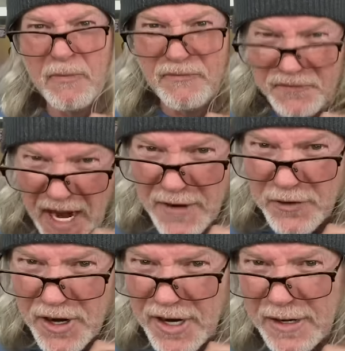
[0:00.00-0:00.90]

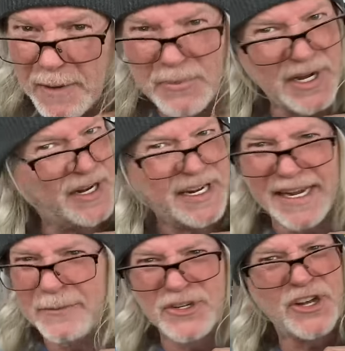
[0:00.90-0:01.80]
favorite. But
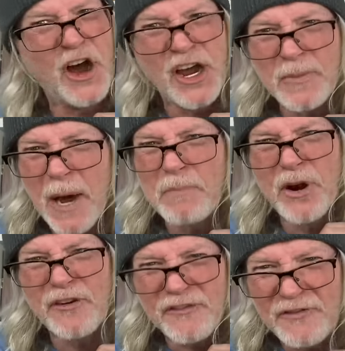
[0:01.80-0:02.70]
we're talking about
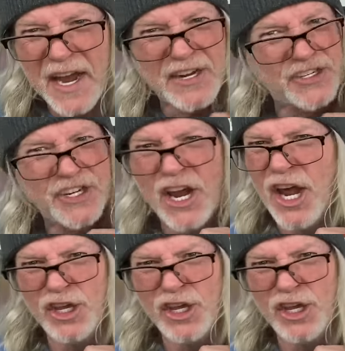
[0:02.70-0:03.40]
perfection.